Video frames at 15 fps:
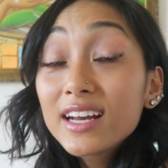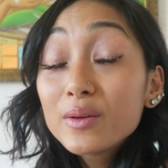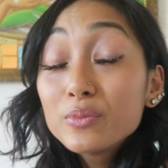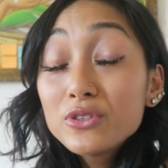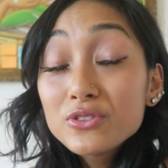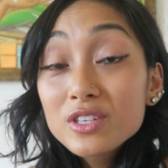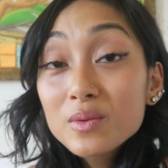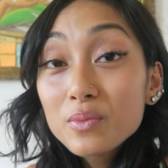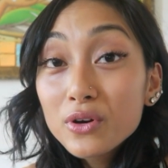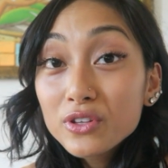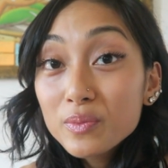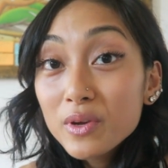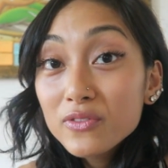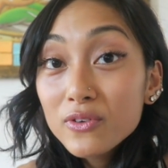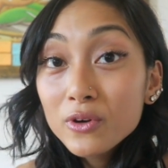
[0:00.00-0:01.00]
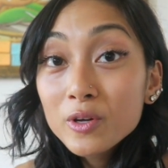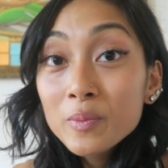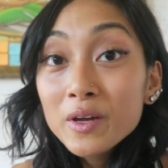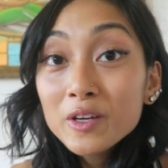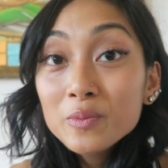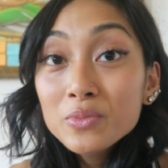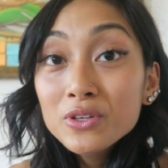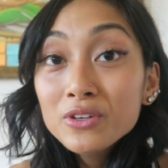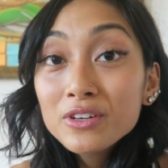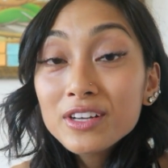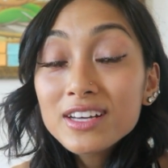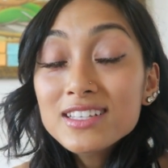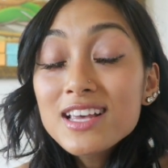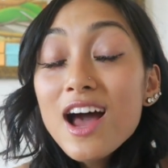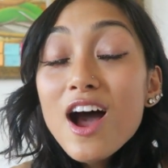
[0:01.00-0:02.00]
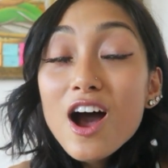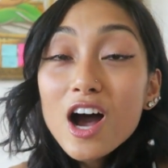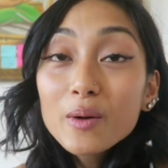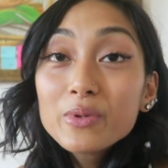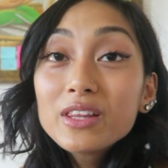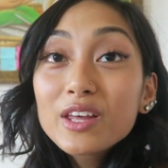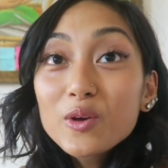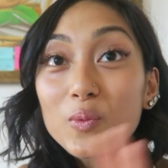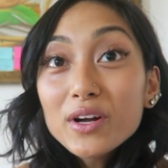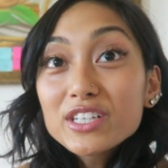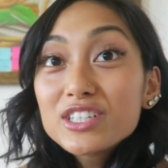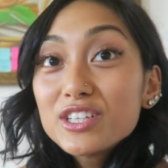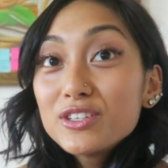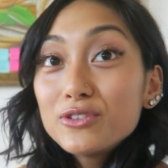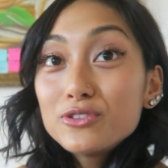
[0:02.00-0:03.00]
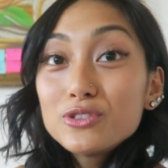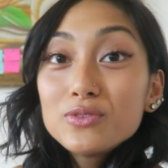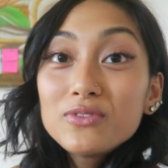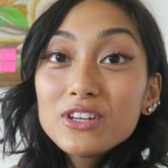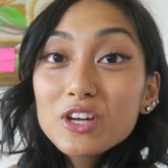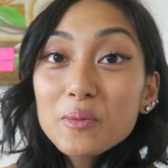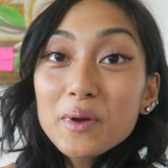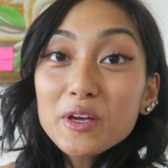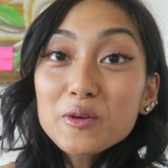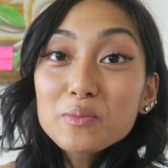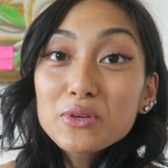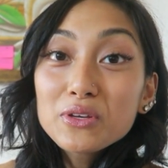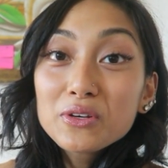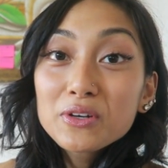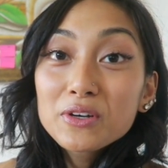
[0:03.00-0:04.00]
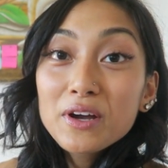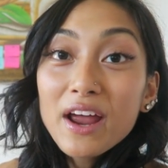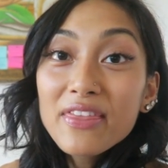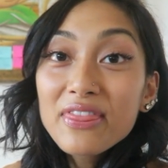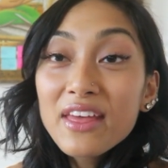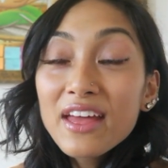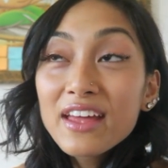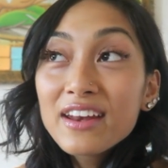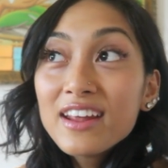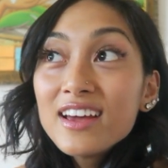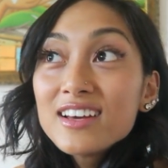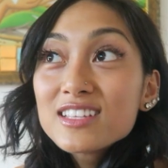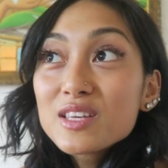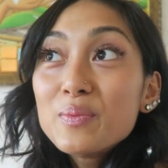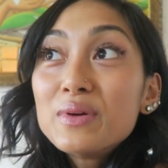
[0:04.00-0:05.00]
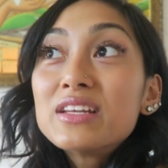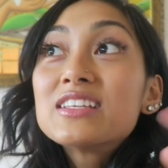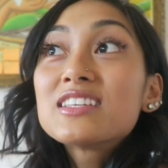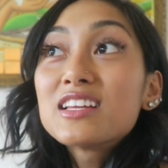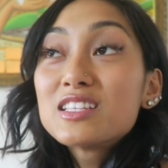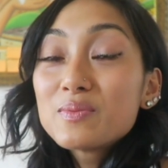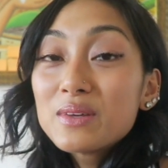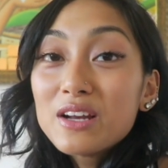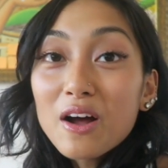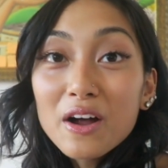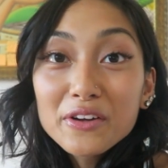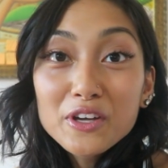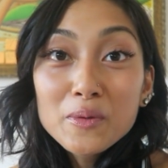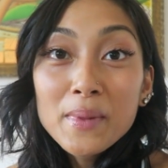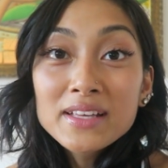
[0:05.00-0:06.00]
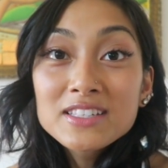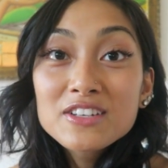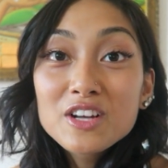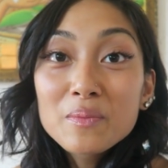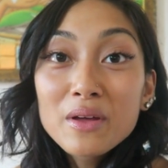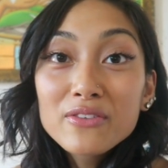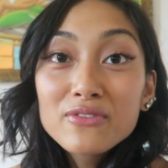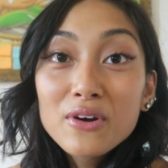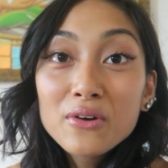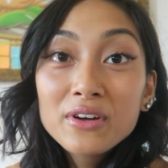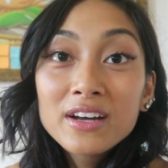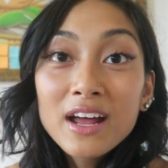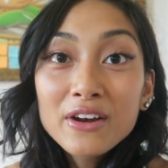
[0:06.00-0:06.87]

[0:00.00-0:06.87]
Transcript: and I'm using both my phone and my computer because I'll be like watching a YouTube video on my computer and then somebody sends me an audio message on my phone,